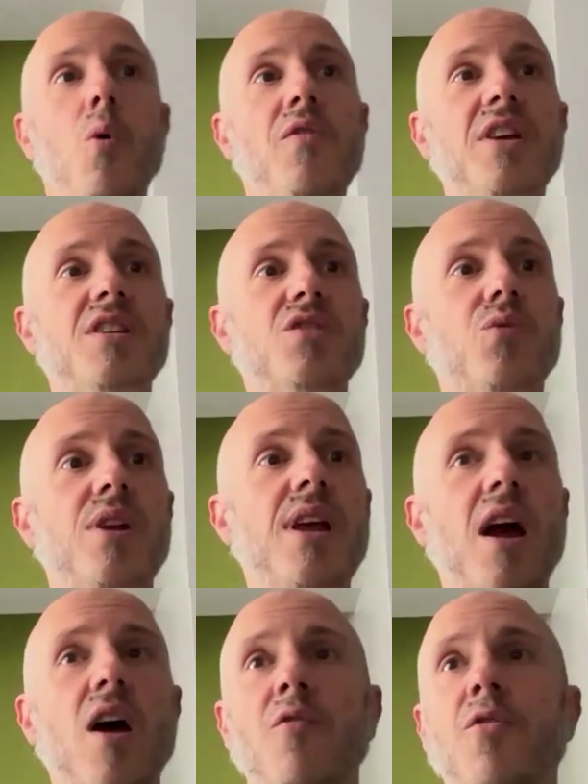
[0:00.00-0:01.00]
This is really
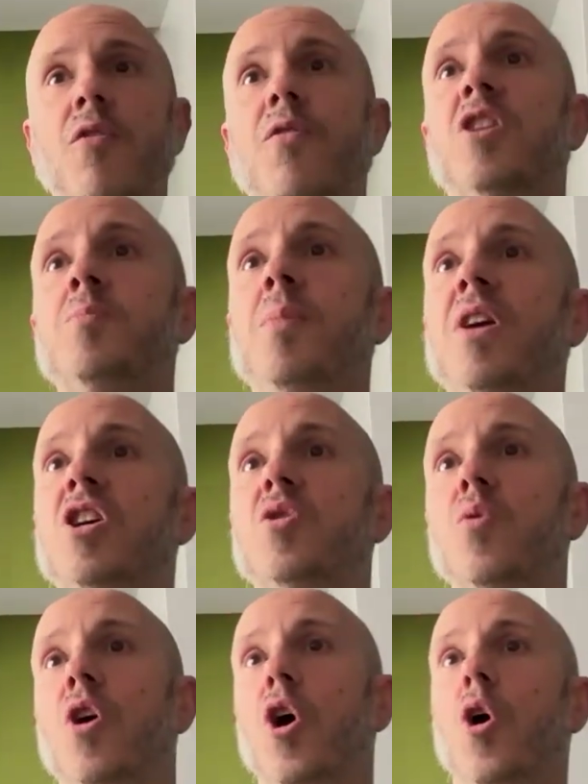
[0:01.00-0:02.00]
helpful for us
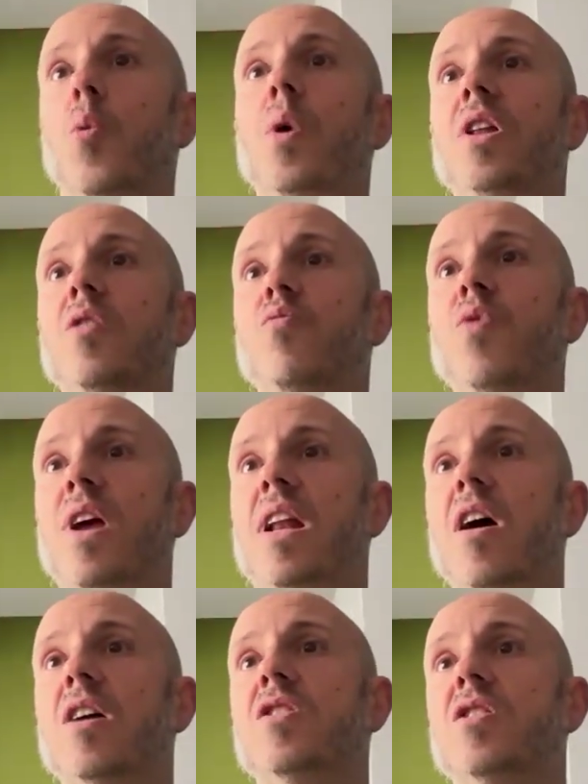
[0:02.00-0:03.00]
because We'd really
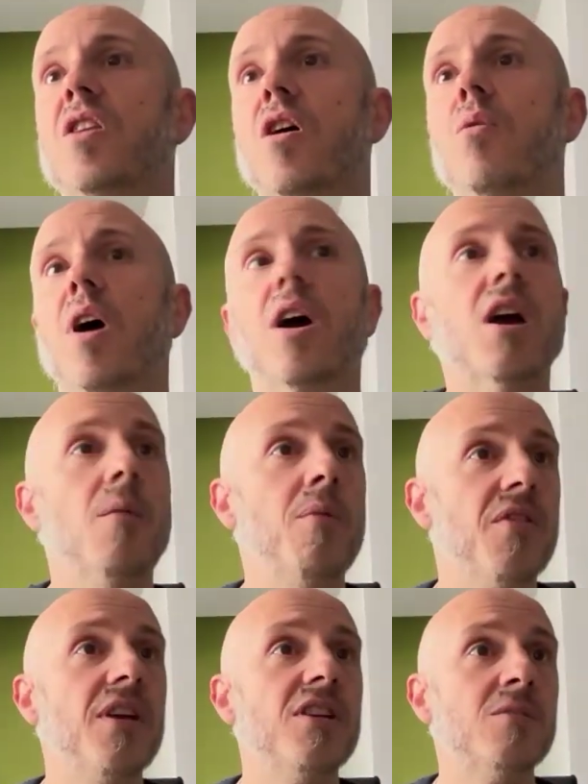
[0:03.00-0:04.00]
like to know a couple
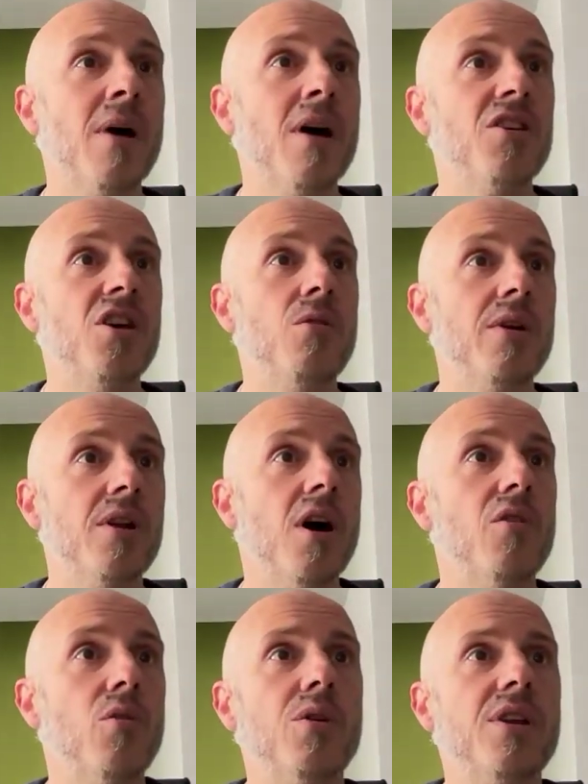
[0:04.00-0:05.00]
of things about you in
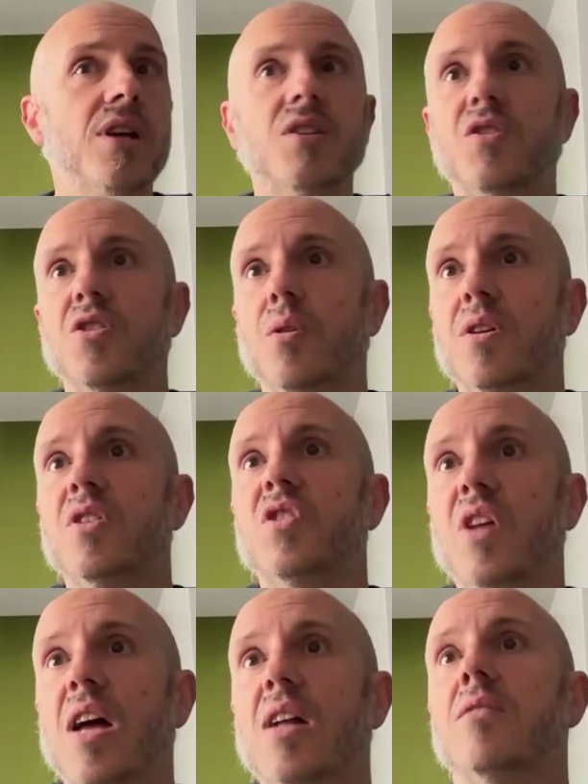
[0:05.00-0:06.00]
our audience to
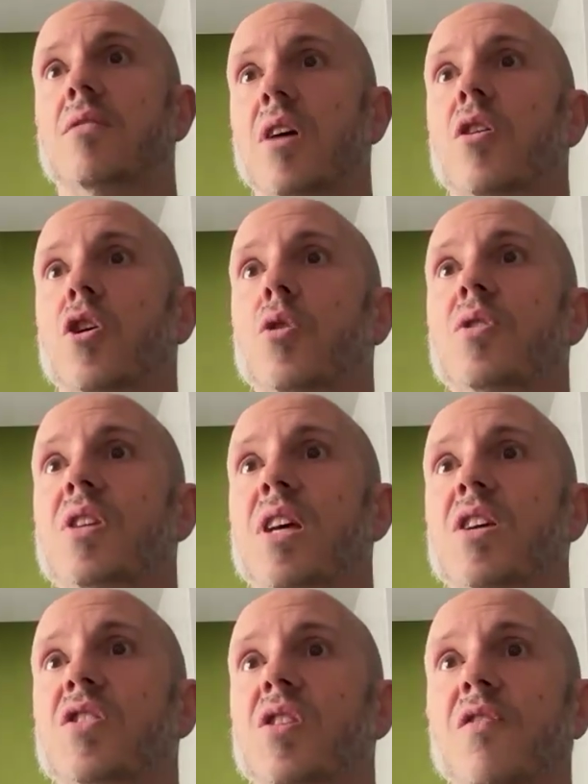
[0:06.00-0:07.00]
understand who's
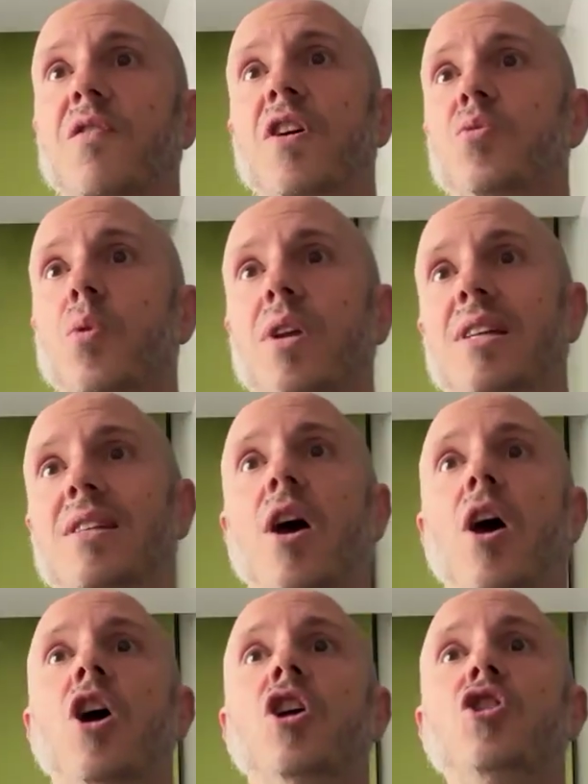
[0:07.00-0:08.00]
here. So the first one is,
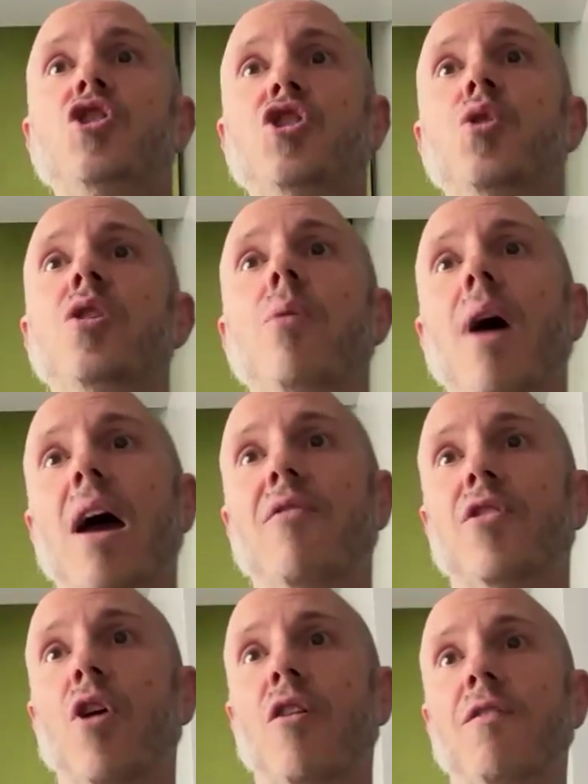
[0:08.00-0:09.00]
do you have
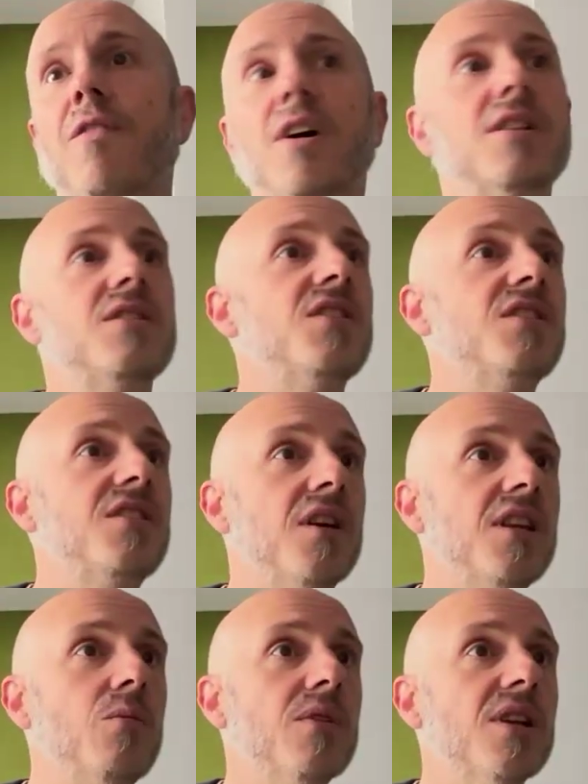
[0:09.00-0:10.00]
an offer to
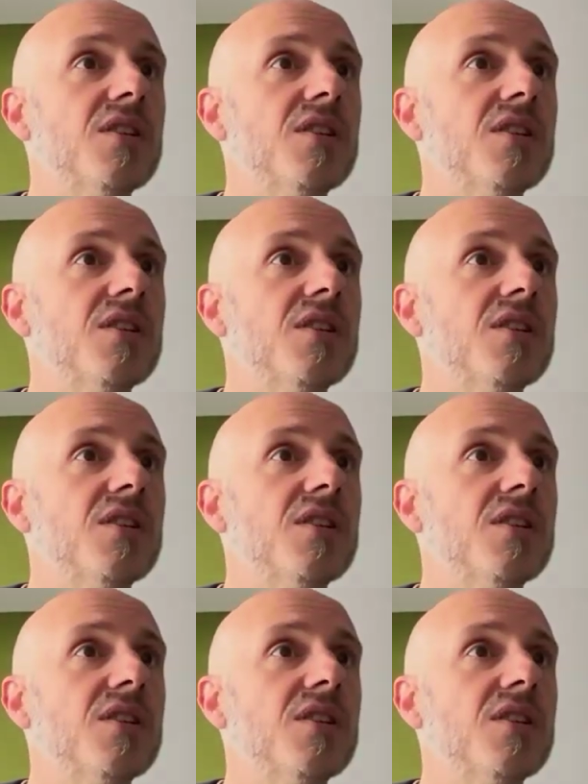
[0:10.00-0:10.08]
study with